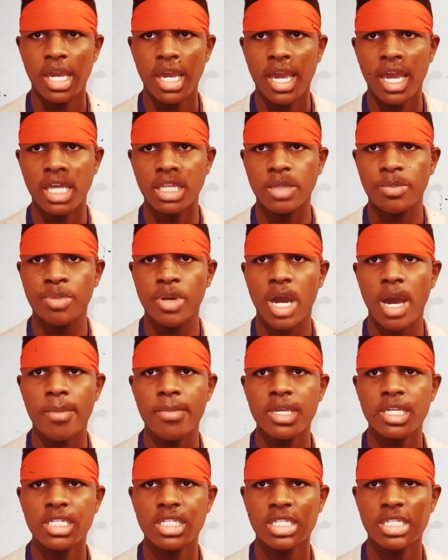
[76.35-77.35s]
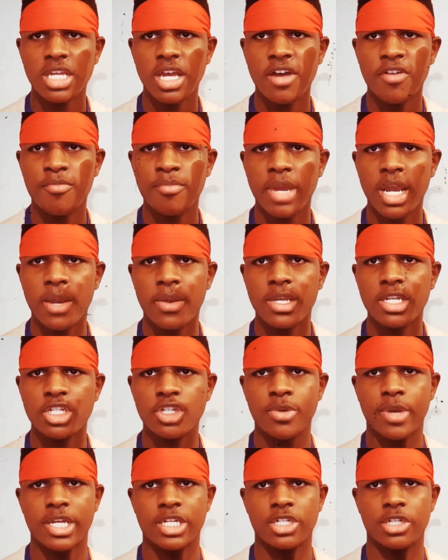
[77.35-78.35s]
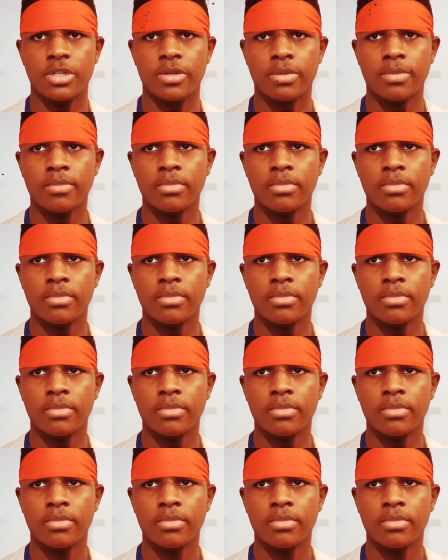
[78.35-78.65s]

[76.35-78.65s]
and the promise of buried treasure.